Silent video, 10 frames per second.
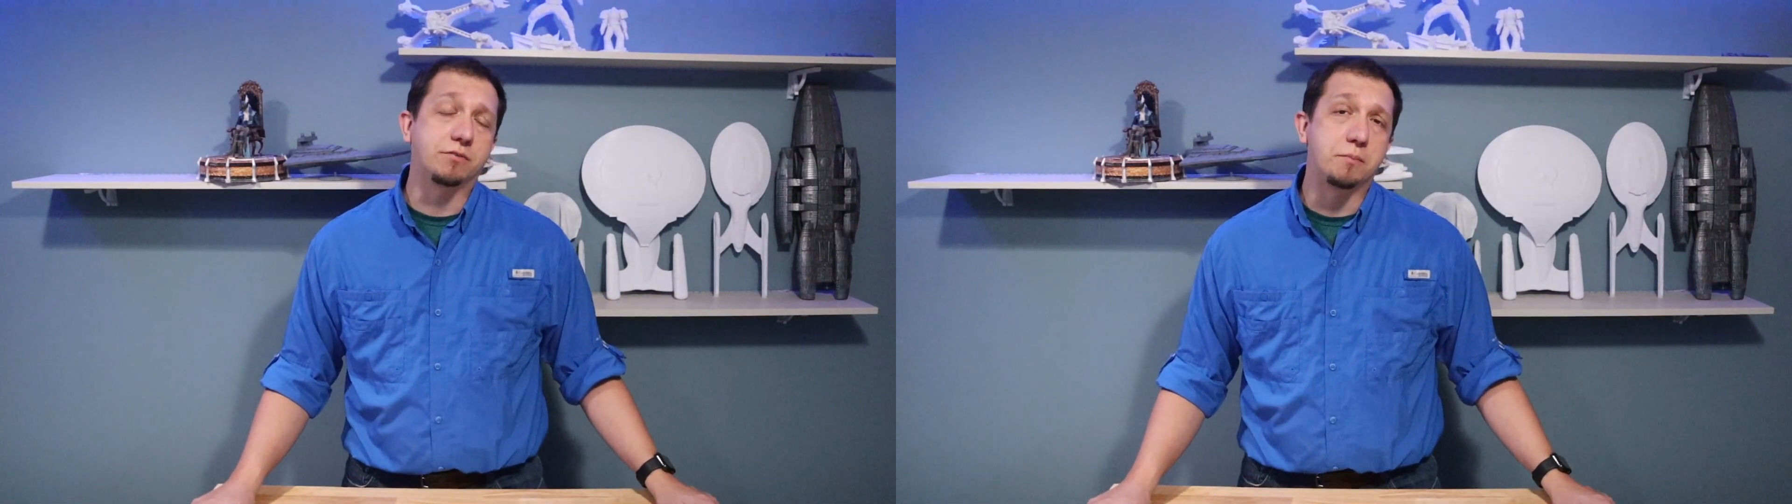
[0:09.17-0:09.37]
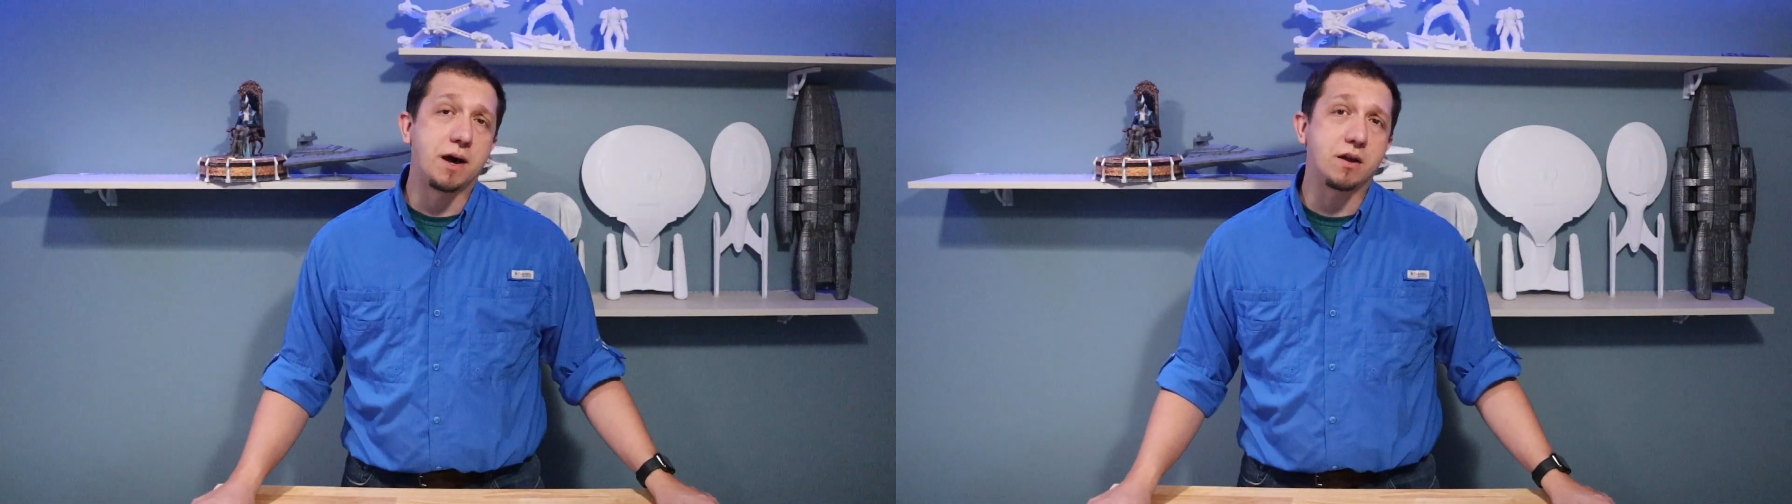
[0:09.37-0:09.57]

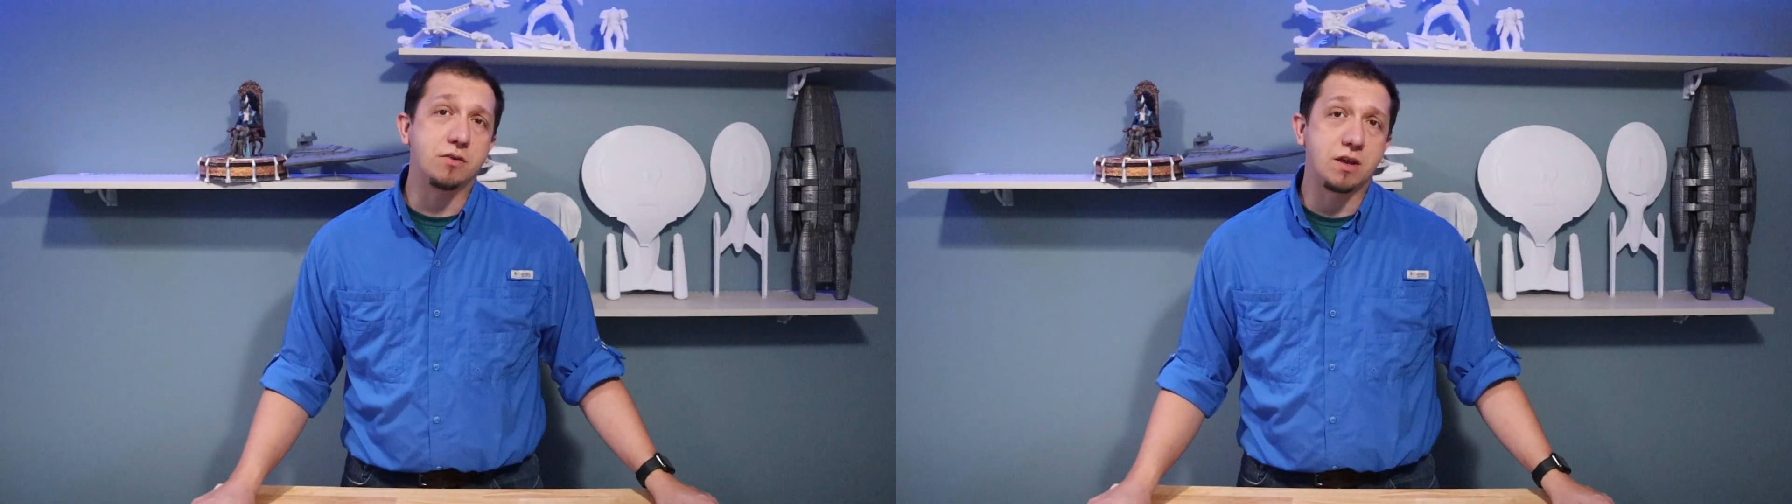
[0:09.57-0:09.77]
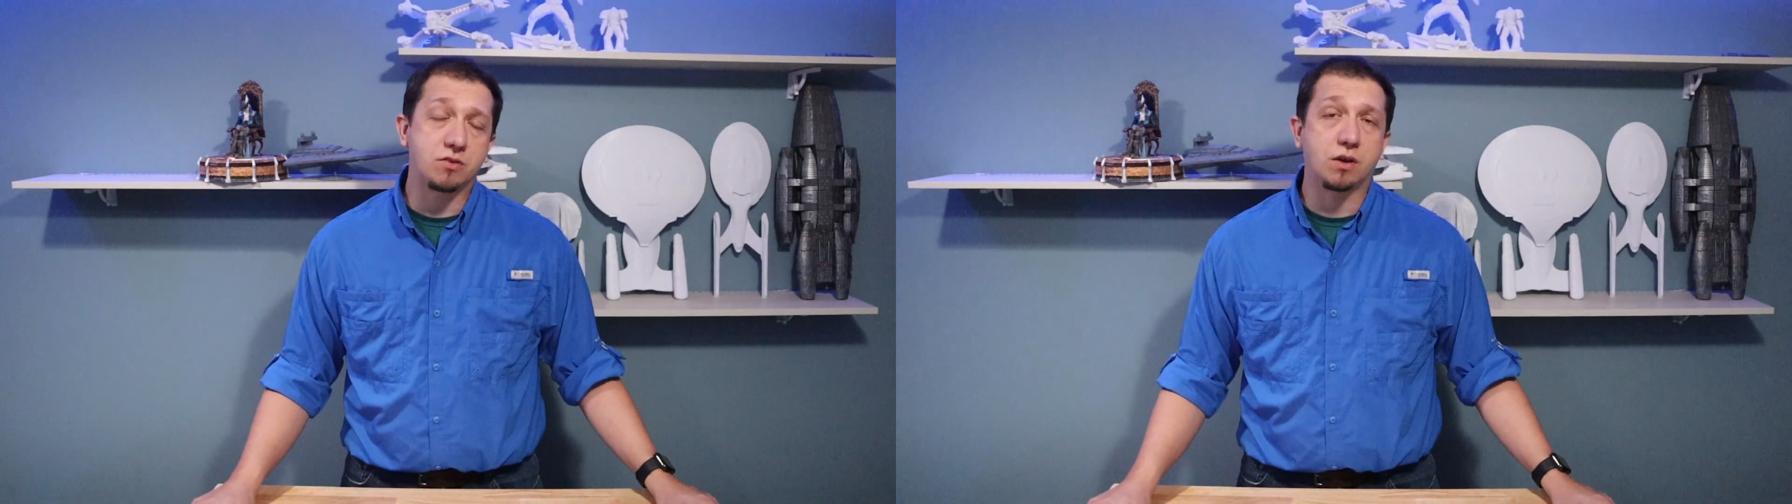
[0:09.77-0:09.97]
from
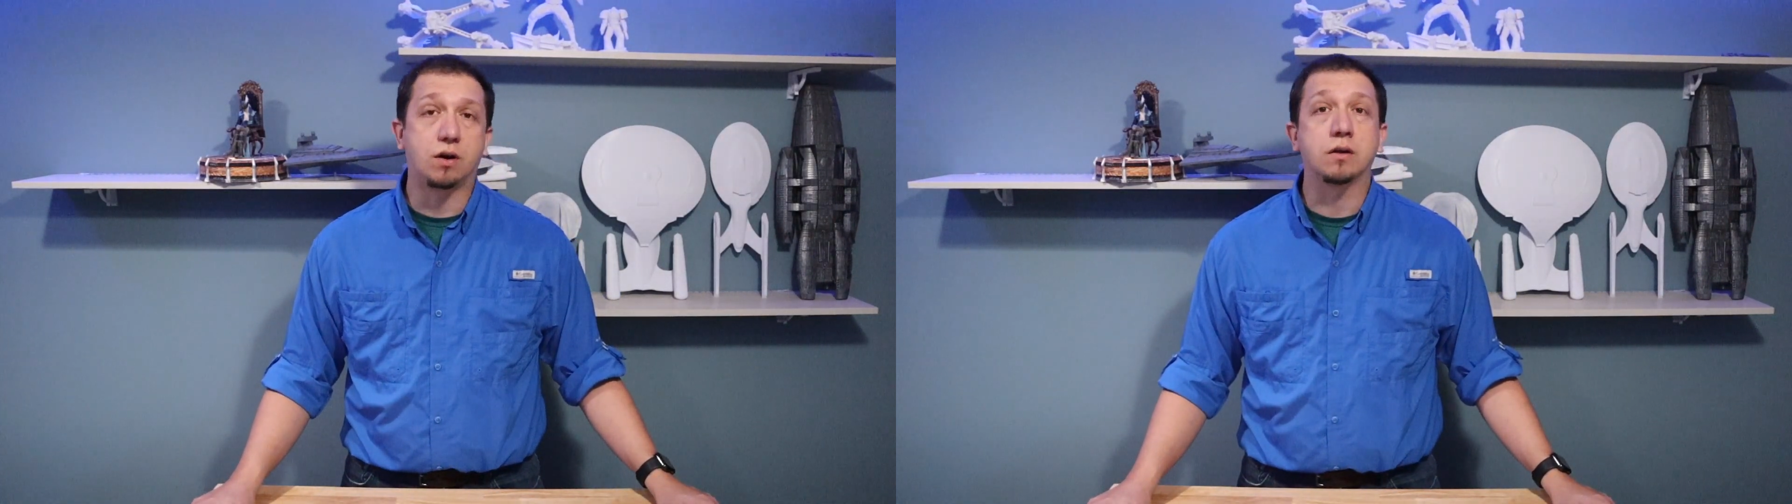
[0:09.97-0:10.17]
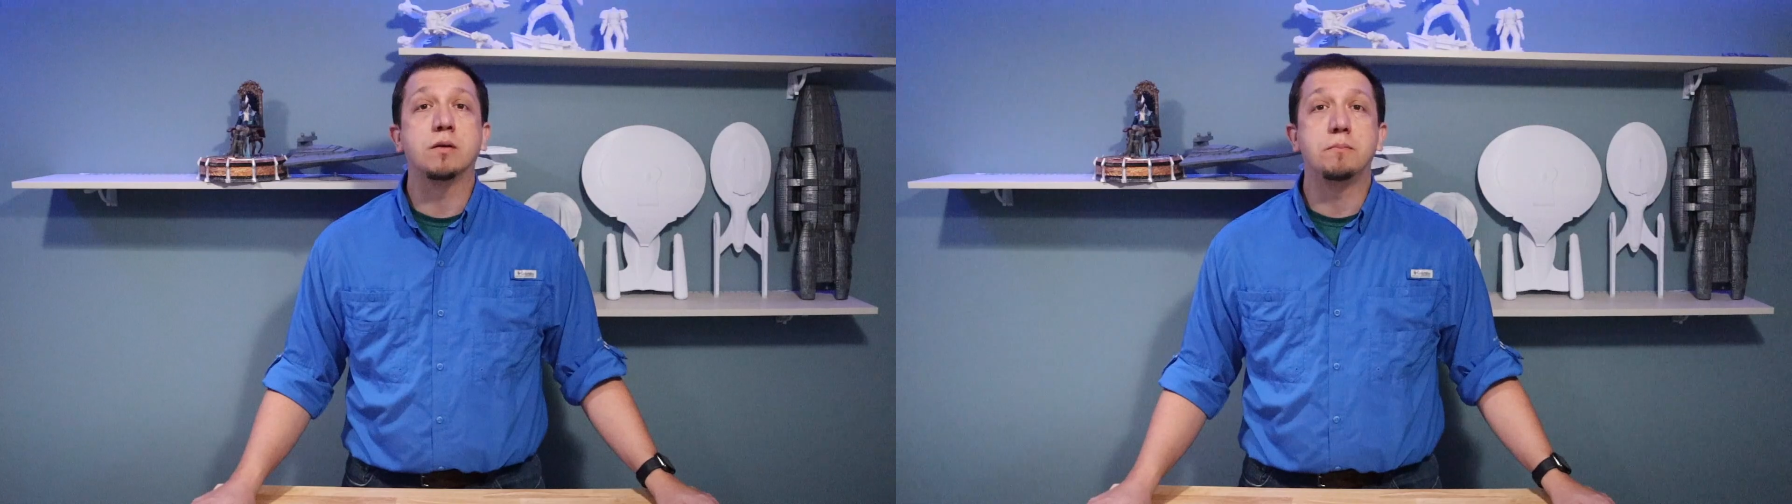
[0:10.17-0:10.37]
Autodesk
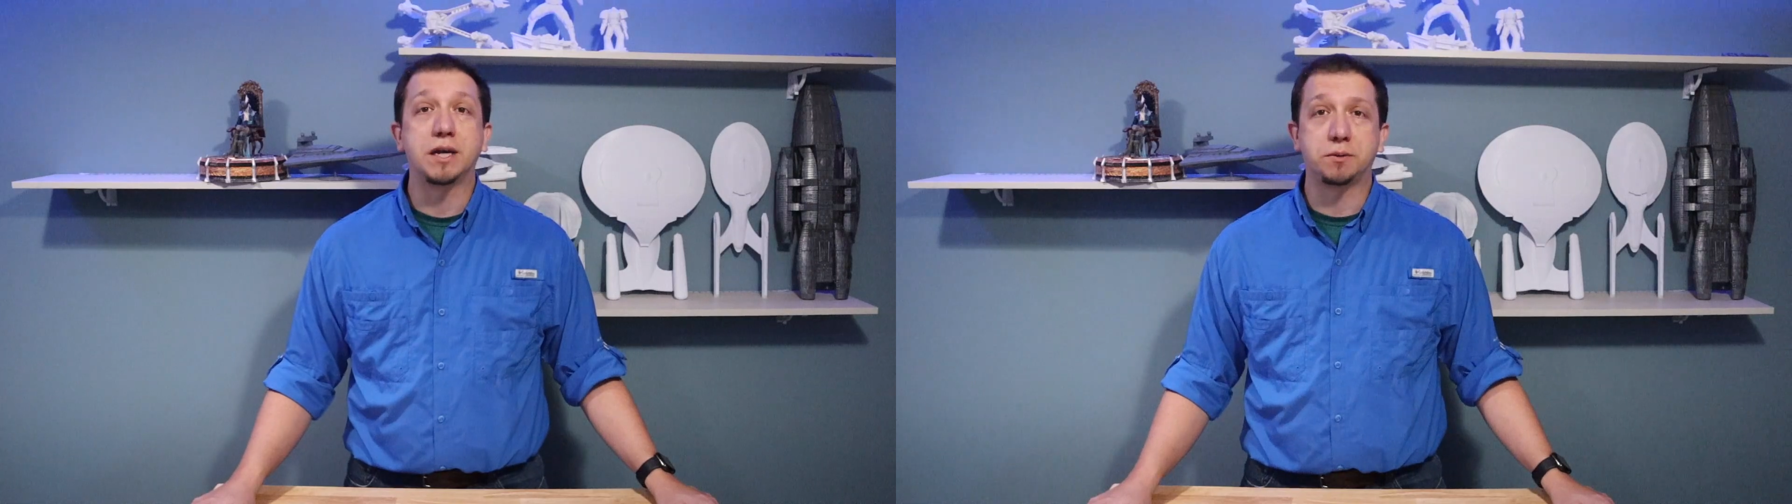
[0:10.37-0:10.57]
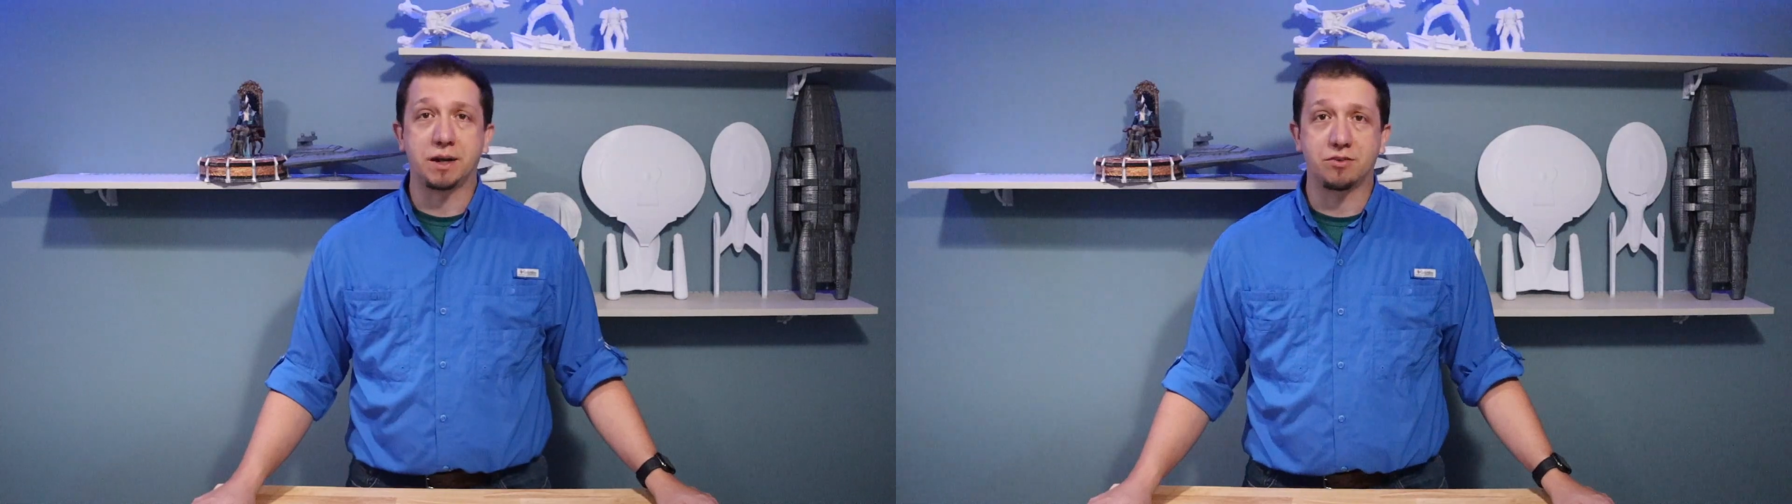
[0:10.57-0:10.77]
called
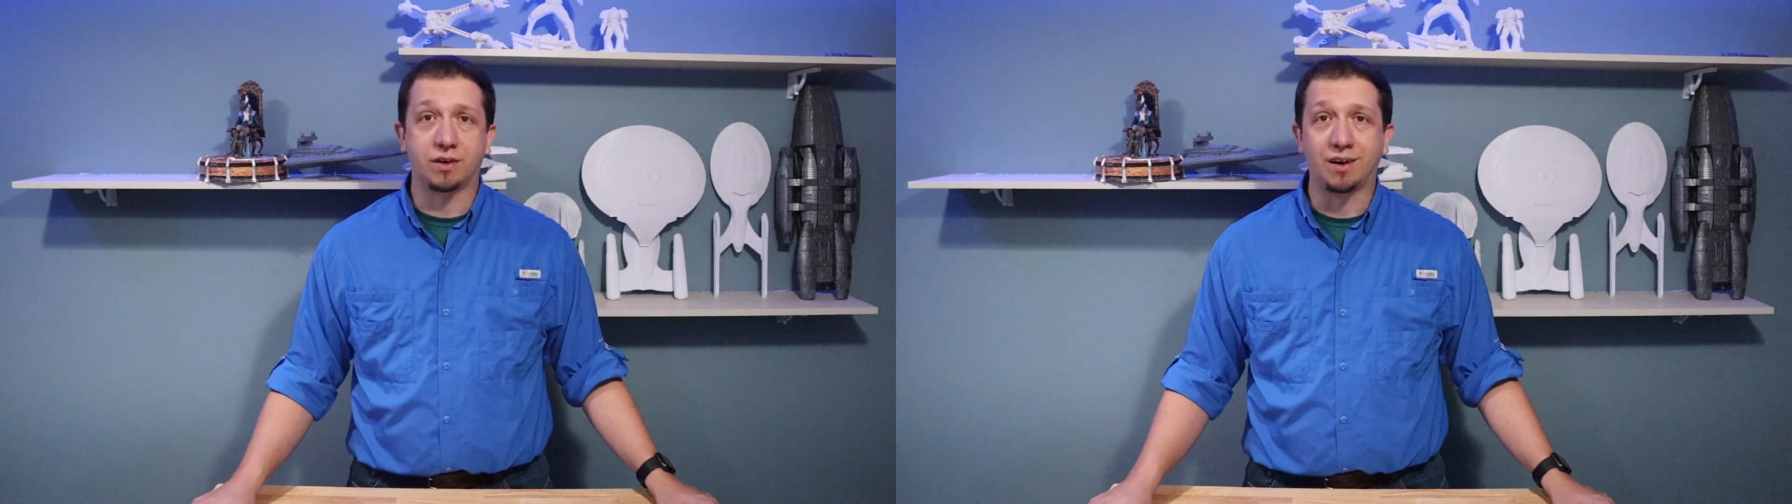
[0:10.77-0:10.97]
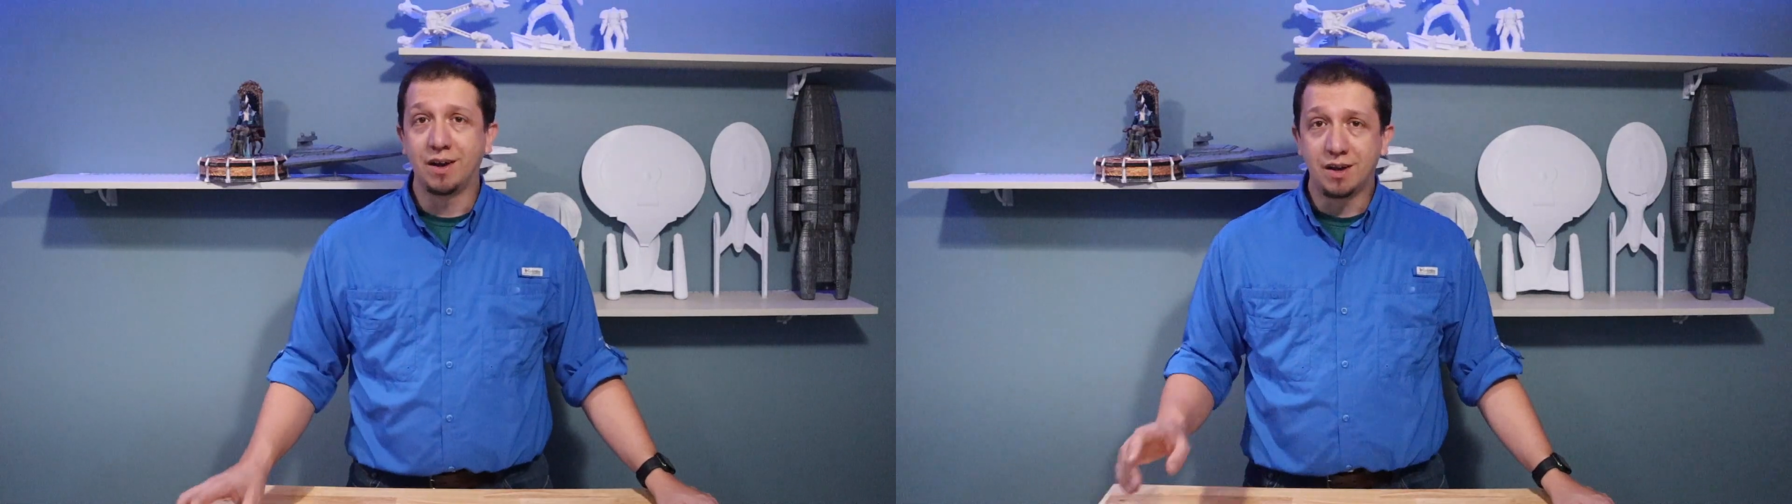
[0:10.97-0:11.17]

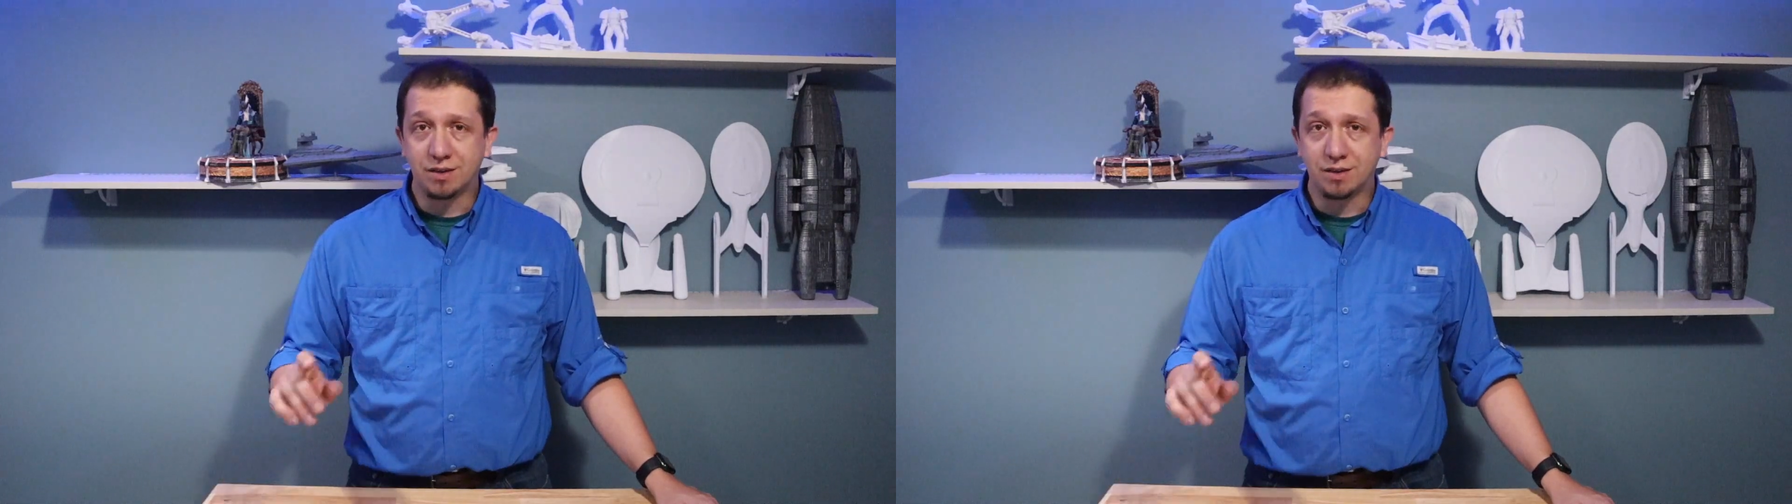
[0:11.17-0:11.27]
Meshmixer